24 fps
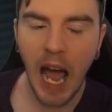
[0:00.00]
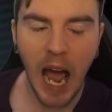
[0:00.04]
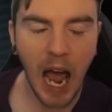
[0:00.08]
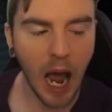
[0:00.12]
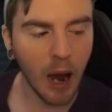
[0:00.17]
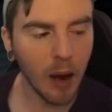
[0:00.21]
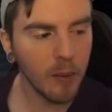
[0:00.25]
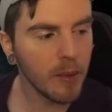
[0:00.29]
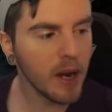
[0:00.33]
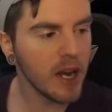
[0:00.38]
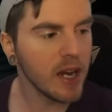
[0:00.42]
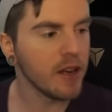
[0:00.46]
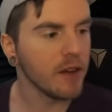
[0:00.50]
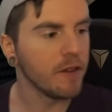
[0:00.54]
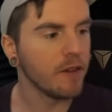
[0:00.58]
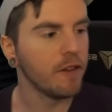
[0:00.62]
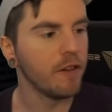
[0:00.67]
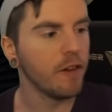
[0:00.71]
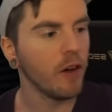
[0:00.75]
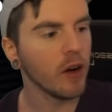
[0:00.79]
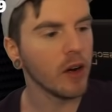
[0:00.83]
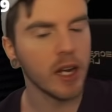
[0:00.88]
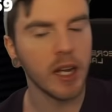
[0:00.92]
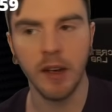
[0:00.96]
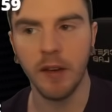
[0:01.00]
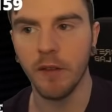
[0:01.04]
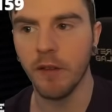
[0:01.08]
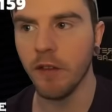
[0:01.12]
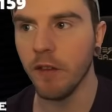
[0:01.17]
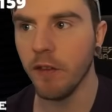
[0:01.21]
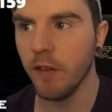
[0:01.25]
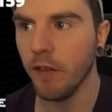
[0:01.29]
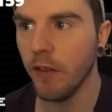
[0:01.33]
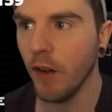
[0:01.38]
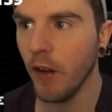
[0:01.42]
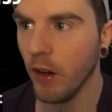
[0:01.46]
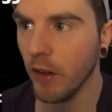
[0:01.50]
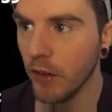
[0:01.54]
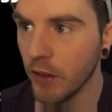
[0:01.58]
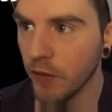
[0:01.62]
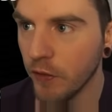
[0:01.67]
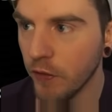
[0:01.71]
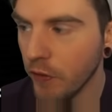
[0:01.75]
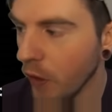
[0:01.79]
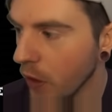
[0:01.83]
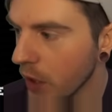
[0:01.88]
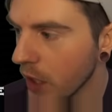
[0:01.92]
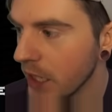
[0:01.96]
How many fucking
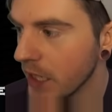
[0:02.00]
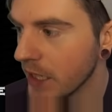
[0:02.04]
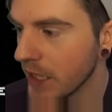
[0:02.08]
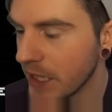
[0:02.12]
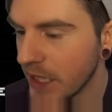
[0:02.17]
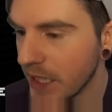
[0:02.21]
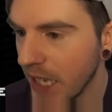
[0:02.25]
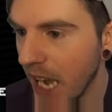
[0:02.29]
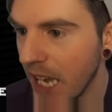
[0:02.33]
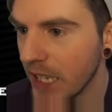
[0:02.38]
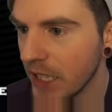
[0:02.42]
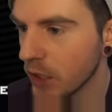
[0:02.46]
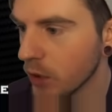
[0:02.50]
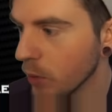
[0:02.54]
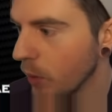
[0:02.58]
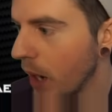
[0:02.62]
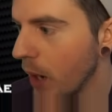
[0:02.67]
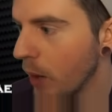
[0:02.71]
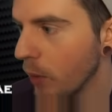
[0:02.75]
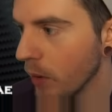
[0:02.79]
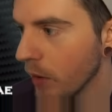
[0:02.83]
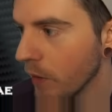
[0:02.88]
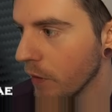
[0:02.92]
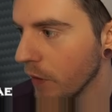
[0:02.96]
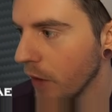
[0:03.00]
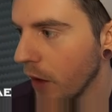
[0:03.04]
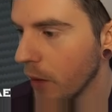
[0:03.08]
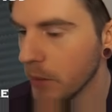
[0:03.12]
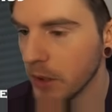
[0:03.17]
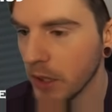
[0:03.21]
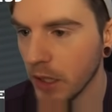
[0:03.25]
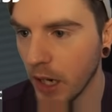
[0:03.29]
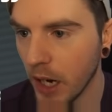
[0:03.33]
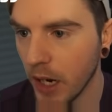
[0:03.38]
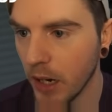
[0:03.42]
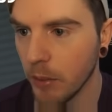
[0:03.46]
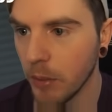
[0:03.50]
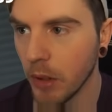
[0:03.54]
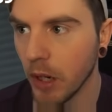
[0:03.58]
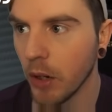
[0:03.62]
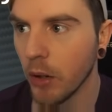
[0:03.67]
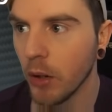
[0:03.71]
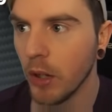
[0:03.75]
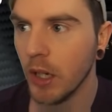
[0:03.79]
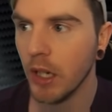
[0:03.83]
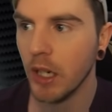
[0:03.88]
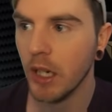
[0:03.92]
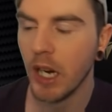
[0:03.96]
sets do I want to flop today,
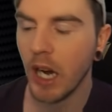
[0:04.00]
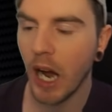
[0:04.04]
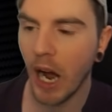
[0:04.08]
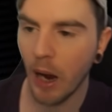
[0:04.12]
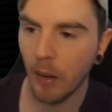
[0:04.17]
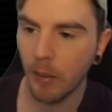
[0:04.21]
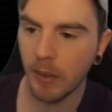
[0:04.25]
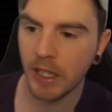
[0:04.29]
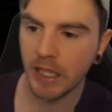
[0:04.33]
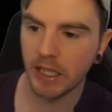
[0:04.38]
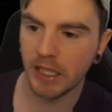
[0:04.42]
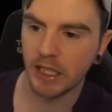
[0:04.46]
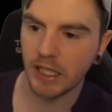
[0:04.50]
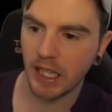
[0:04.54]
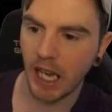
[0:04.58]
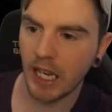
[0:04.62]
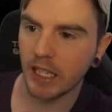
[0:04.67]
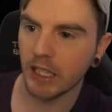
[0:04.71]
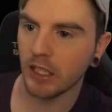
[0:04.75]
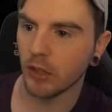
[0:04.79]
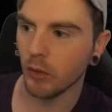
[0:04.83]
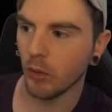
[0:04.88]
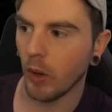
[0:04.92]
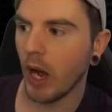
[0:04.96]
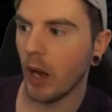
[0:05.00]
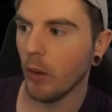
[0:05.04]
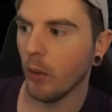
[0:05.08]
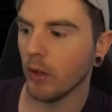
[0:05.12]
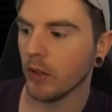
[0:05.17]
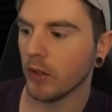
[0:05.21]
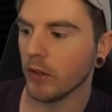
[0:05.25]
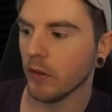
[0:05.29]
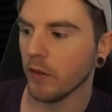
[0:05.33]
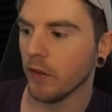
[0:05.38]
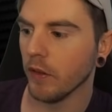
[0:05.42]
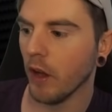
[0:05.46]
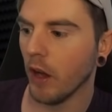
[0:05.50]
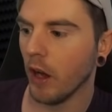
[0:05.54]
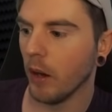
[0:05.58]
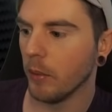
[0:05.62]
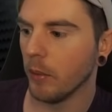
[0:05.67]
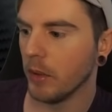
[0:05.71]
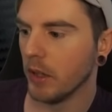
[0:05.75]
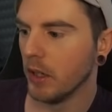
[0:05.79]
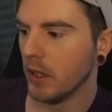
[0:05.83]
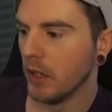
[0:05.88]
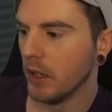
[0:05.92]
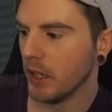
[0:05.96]
bro? How many sets do I want to
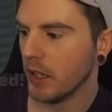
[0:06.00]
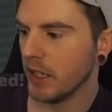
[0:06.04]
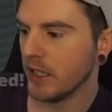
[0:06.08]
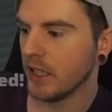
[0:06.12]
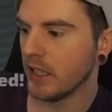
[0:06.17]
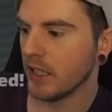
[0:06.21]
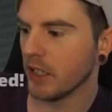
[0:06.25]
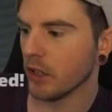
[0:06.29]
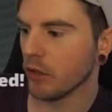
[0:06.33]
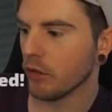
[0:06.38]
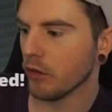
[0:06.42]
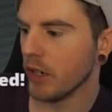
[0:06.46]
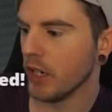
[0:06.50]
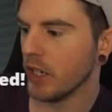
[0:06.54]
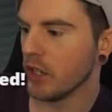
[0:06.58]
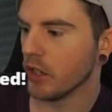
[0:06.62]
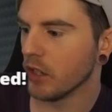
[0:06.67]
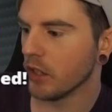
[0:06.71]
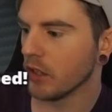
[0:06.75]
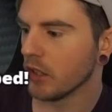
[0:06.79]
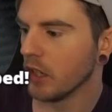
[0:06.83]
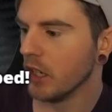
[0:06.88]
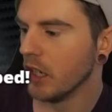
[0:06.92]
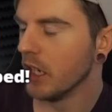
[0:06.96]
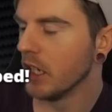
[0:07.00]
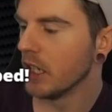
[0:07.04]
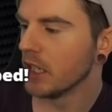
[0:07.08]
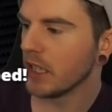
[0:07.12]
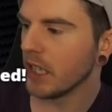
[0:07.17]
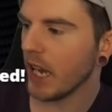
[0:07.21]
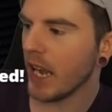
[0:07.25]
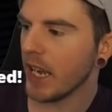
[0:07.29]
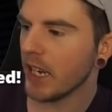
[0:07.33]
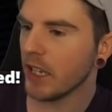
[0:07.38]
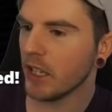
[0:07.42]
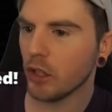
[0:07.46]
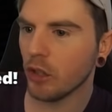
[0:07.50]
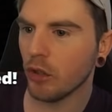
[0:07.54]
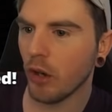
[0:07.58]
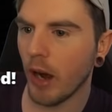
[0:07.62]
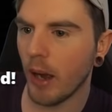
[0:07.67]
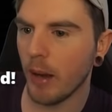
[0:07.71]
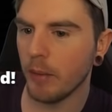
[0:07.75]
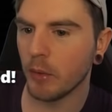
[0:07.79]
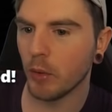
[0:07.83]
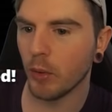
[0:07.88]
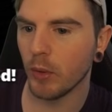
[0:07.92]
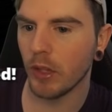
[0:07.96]
flop? This is egregious. Tiger
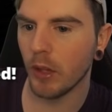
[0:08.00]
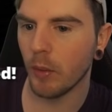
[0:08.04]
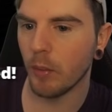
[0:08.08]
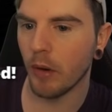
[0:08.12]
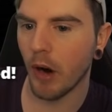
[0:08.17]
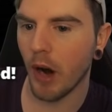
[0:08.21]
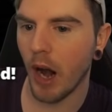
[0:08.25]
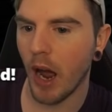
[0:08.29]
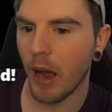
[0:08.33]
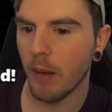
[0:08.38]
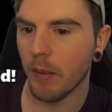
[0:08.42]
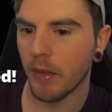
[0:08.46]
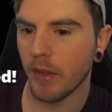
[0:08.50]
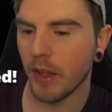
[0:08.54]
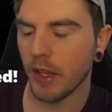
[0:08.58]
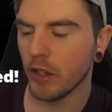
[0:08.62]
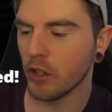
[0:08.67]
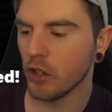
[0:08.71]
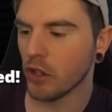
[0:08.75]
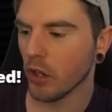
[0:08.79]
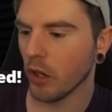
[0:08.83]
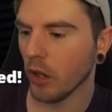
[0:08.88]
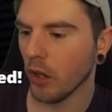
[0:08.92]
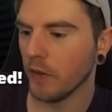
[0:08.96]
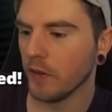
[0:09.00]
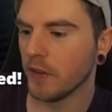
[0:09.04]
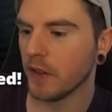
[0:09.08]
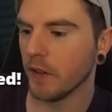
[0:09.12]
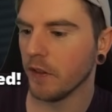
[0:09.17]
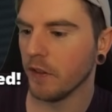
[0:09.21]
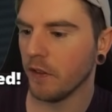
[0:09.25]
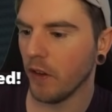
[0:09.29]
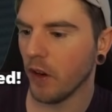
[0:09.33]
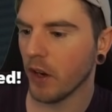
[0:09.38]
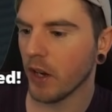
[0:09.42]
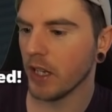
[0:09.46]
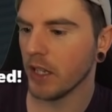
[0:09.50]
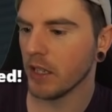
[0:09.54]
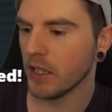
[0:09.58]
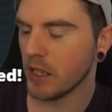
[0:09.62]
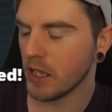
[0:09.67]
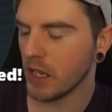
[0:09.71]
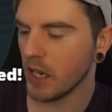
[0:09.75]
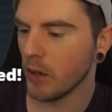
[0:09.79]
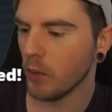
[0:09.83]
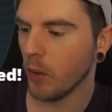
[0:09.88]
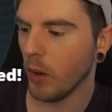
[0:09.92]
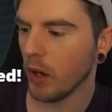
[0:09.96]
stripes with the prime. Things you love to fucking
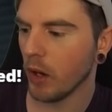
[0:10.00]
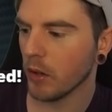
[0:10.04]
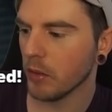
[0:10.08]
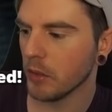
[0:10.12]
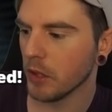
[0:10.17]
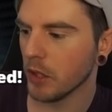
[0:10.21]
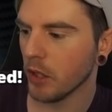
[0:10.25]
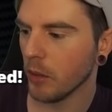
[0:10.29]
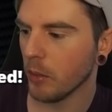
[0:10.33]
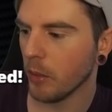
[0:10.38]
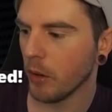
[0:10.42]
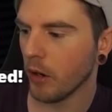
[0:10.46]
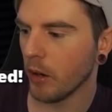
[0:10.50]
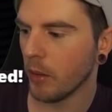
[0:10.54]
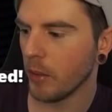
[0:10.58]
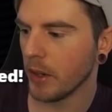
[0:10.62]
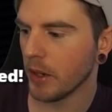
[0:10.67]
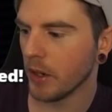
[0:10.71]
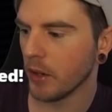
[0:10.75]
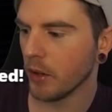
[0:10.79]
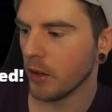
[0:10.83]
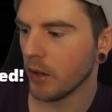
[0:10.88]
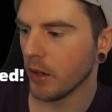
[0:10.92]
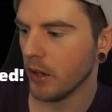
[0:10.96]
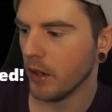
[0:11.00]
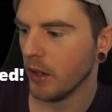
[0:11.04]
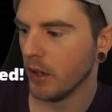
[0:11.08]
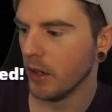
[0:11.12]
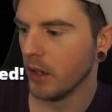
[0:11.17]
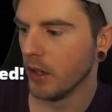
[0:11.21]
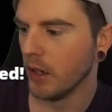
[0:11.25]
see. Welcome to the borough, my dude.